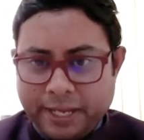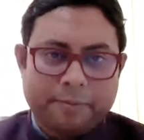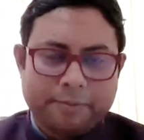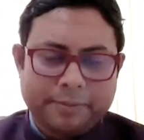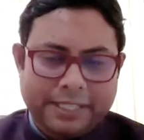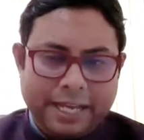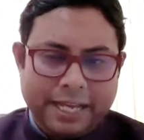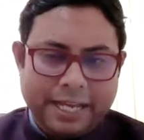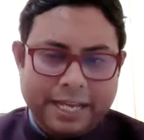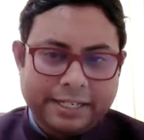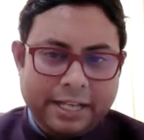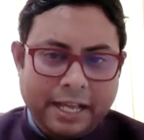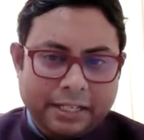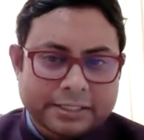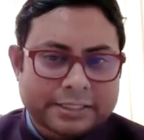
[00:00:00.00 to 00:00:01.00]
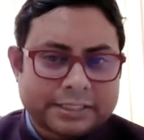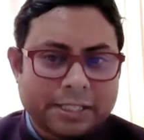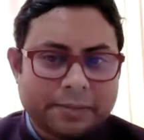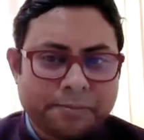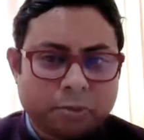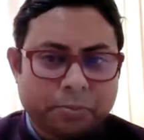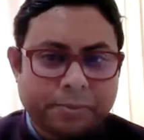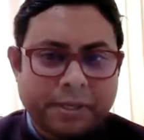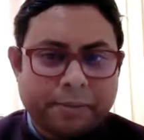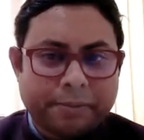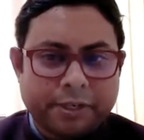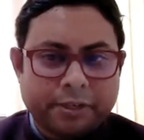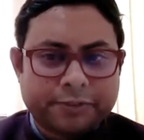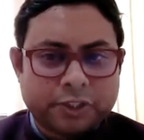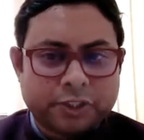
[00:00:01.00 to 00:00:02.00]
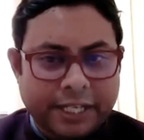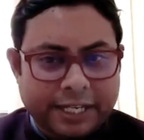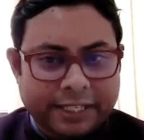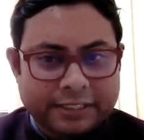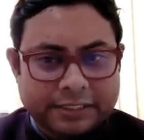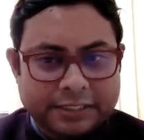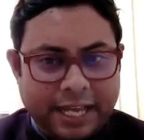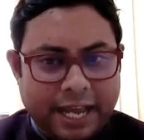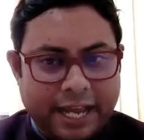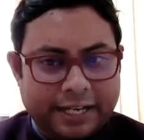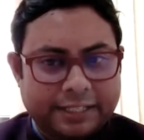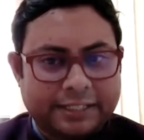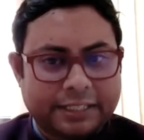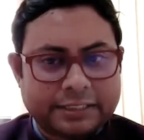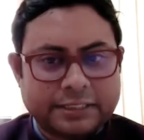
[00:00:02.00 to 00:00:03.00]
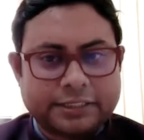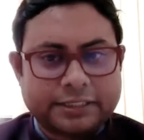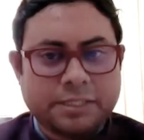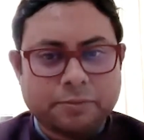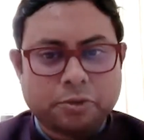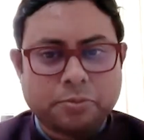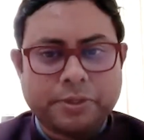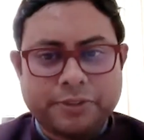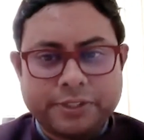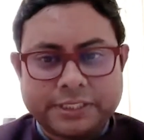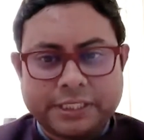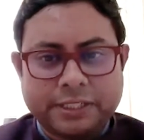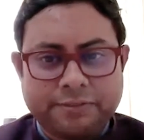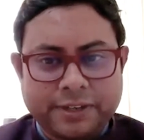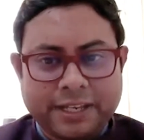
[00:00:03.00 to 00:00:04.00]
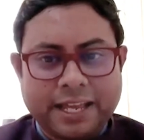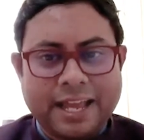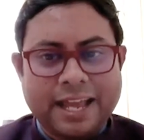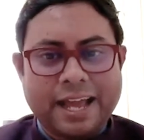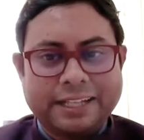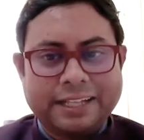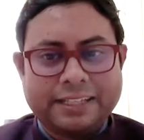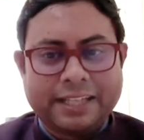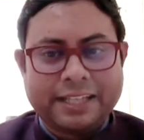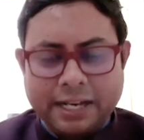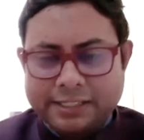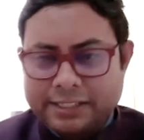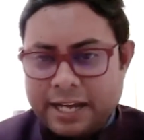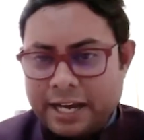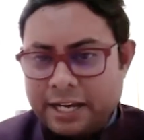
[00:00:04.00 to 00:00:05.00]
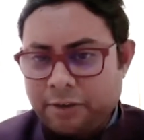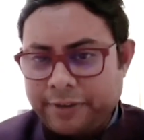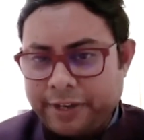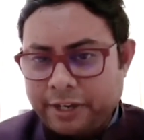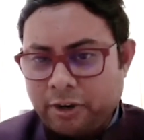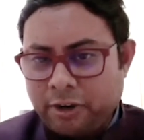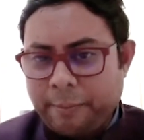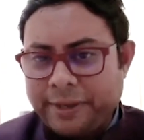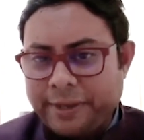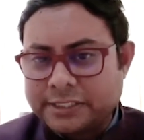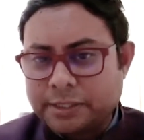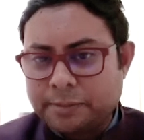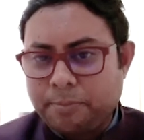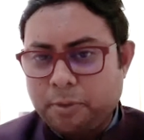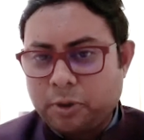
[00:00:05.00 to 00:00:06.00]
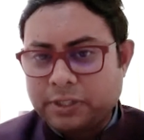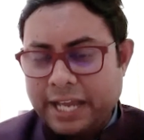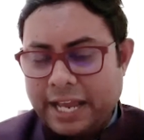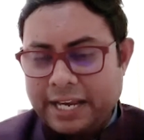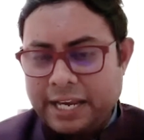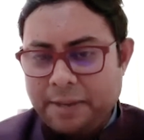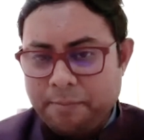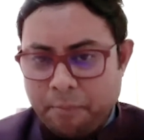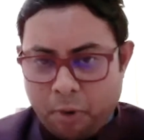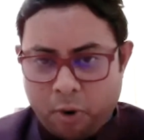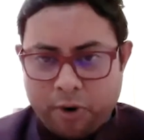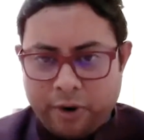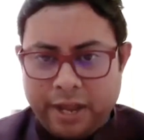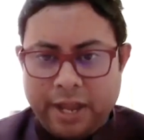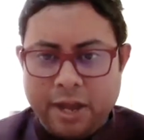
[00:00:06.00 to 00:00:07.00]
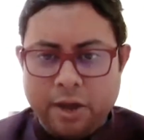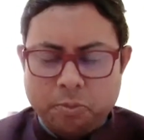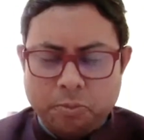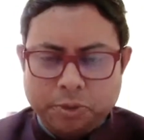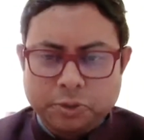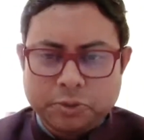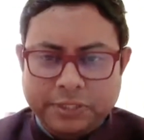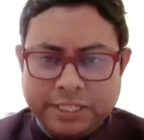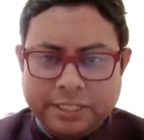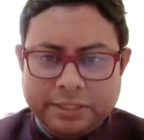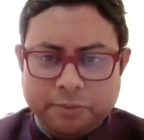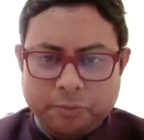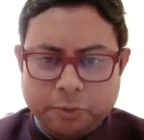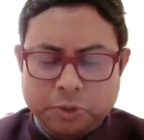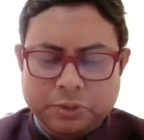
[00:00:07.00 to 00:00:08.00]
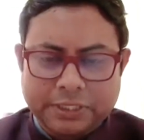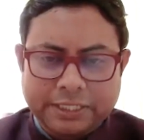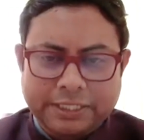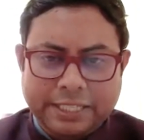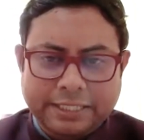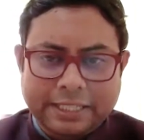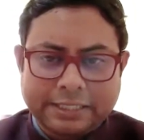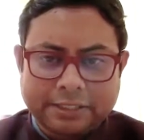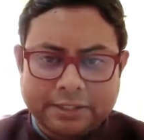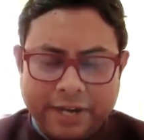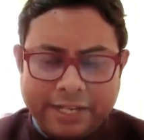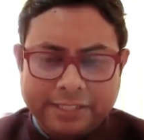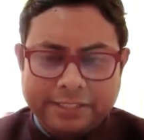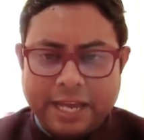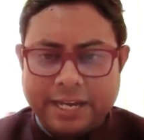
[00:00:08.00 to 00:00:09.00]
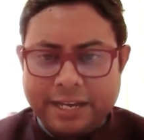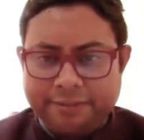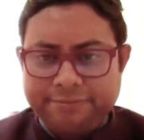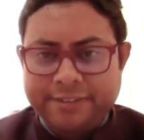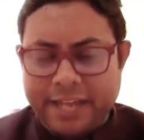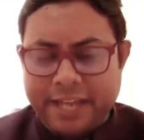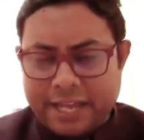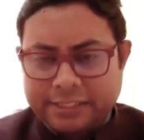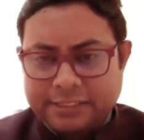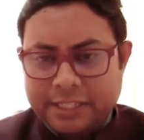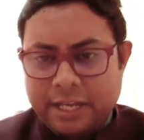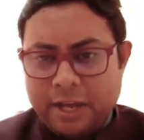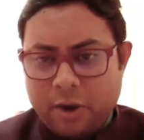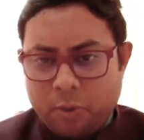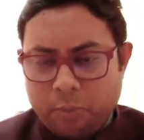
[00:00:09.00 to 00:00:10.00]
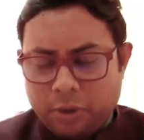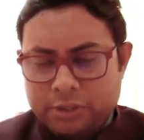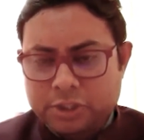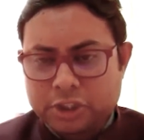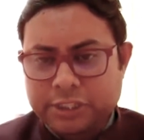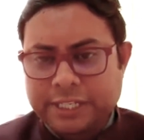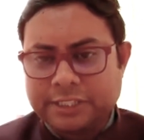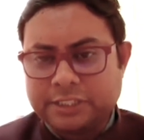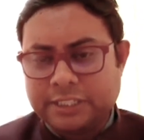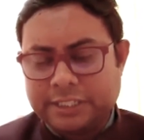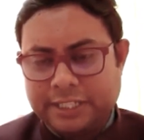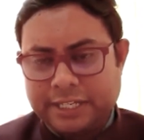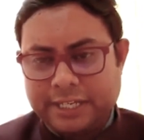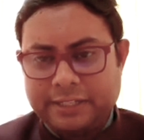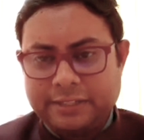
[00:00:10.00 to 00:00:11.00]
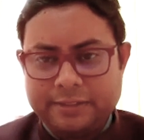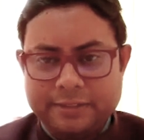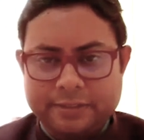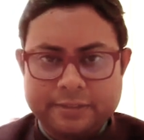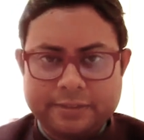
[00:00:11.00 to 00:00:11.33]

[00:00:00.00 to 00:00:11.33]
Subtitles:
There does seem to be a bit of change there. It doesn't seem to be receiving that kind of economic support anymore. Would you say that that's correct? And if yes, what's changing there?